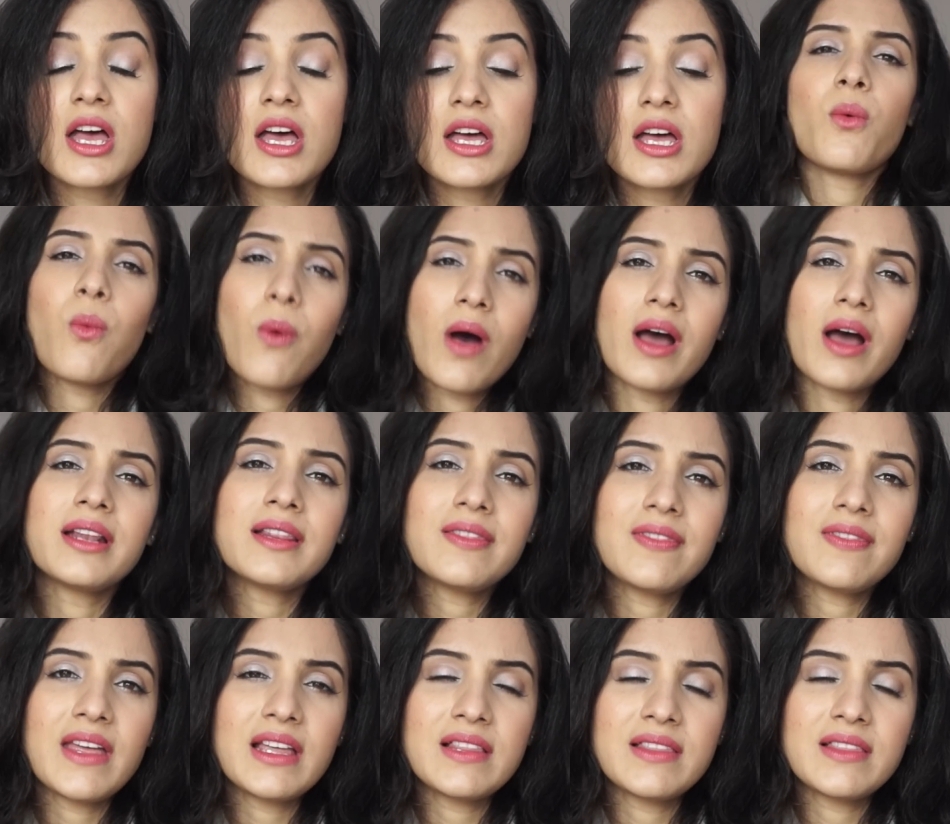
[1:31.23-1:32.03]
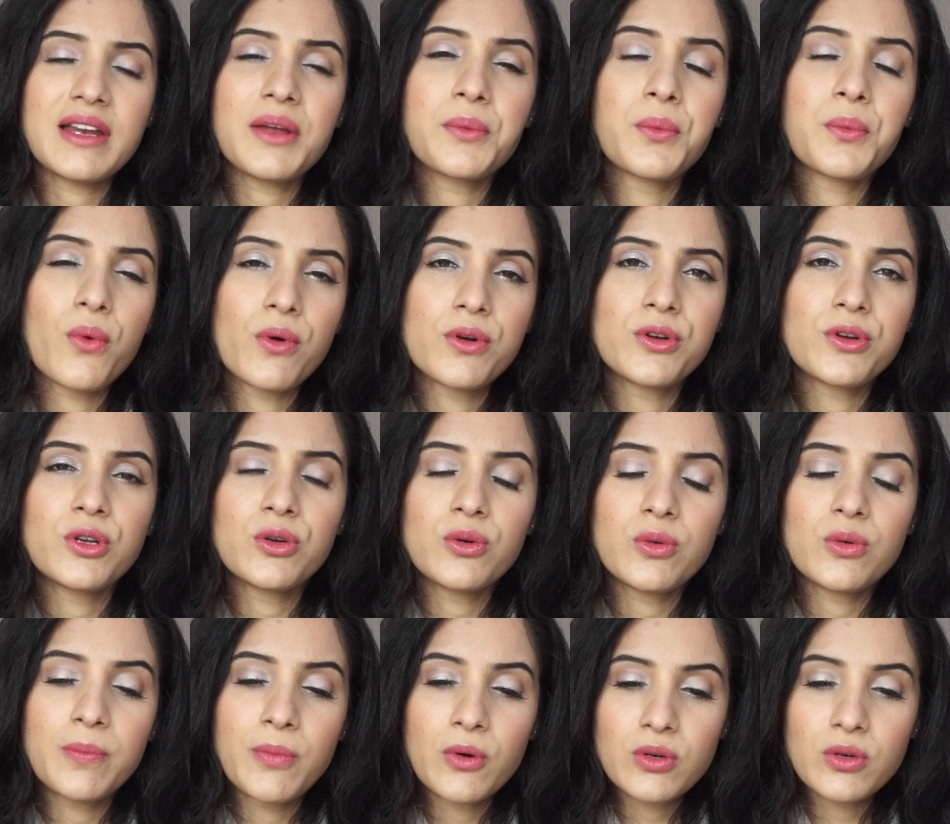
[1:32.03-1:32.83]
Now one thing that I
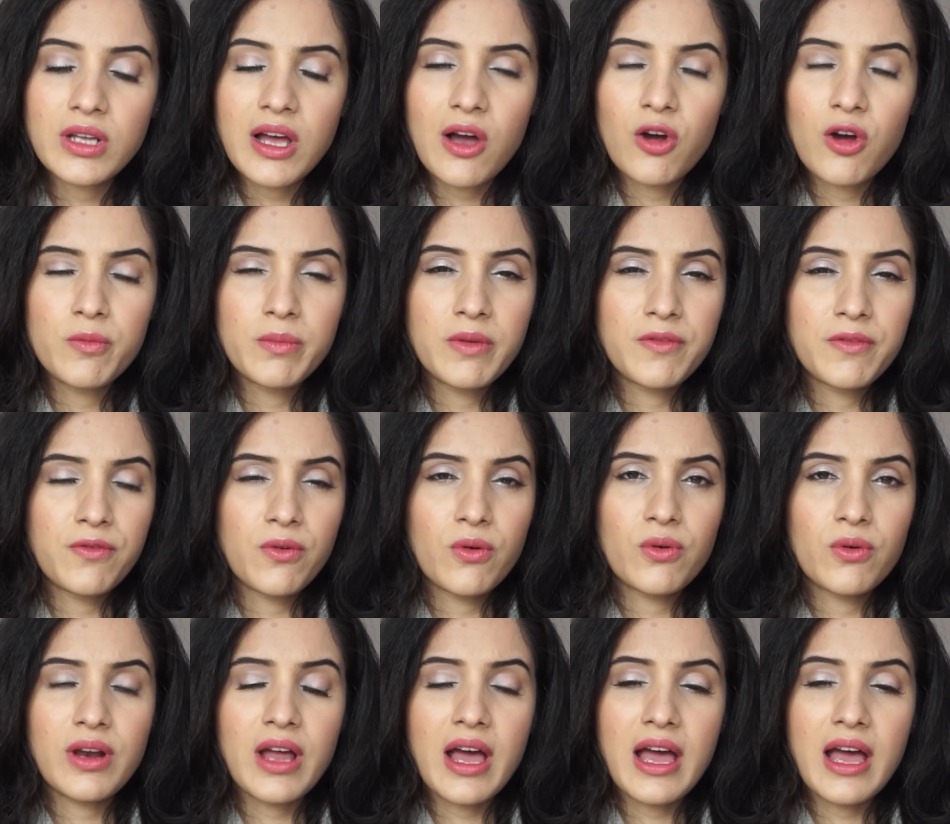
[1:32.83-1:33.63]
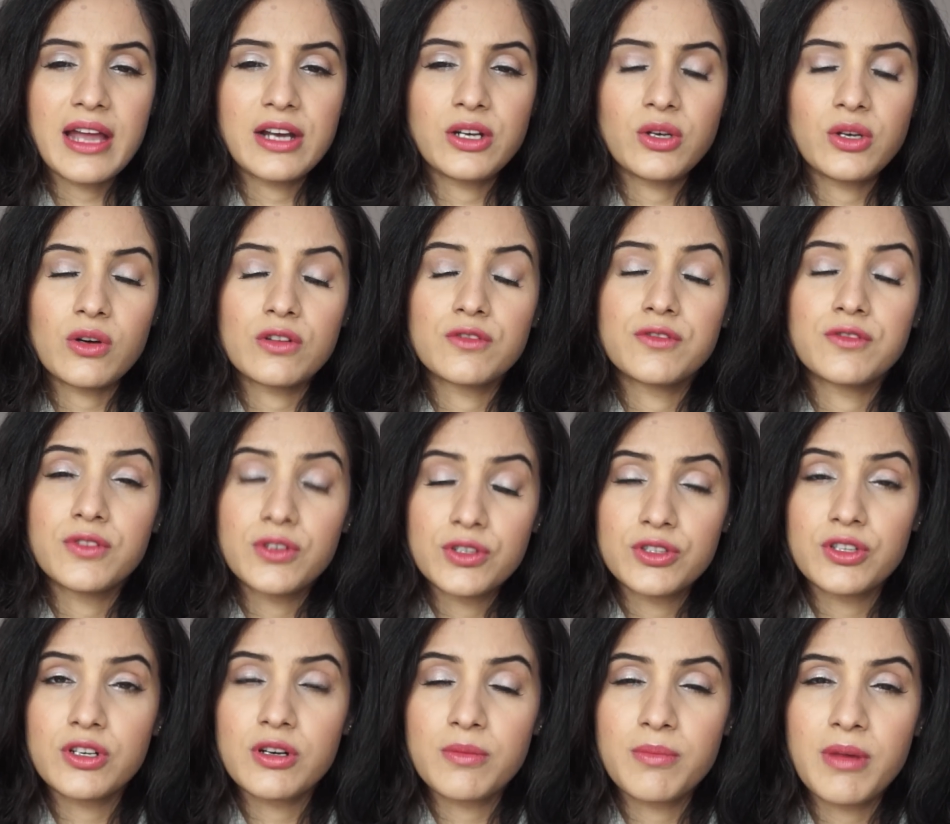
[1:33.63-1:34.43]
want to put out before I talk
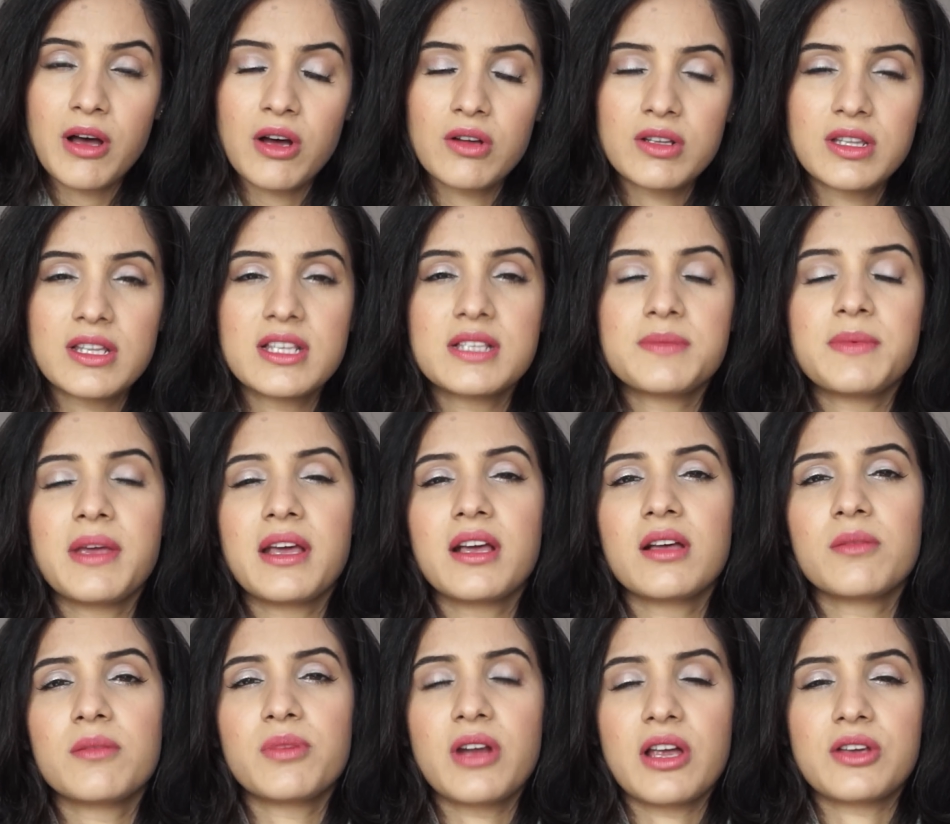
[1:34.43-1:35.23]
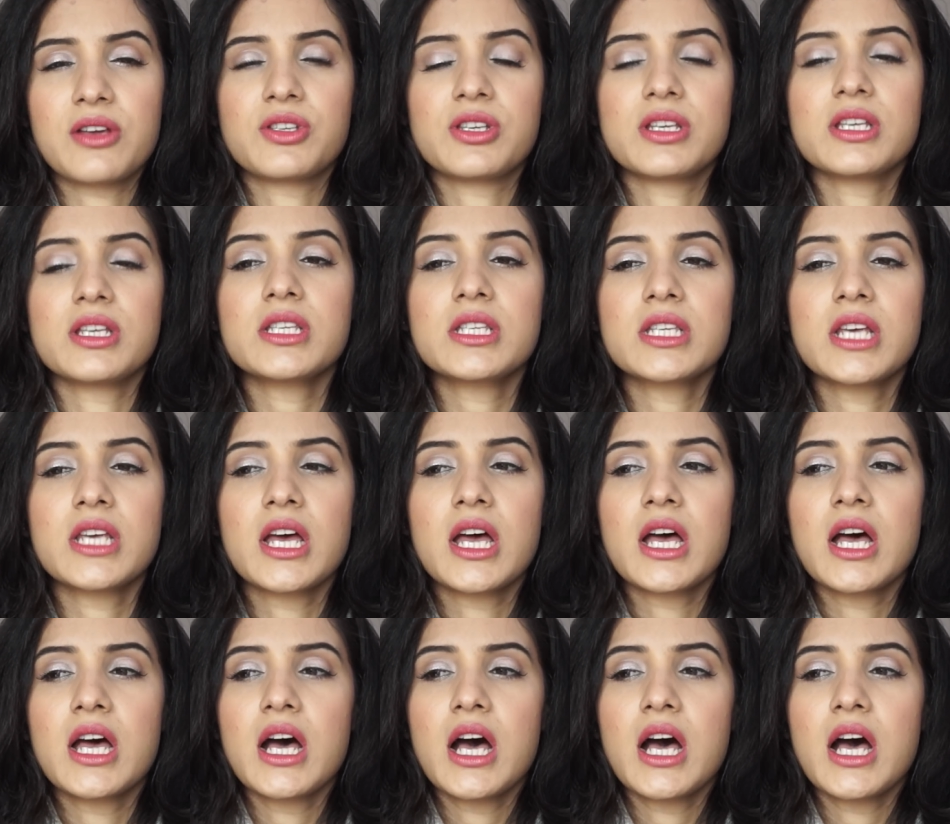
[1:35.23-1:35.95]
further about these makeup brushes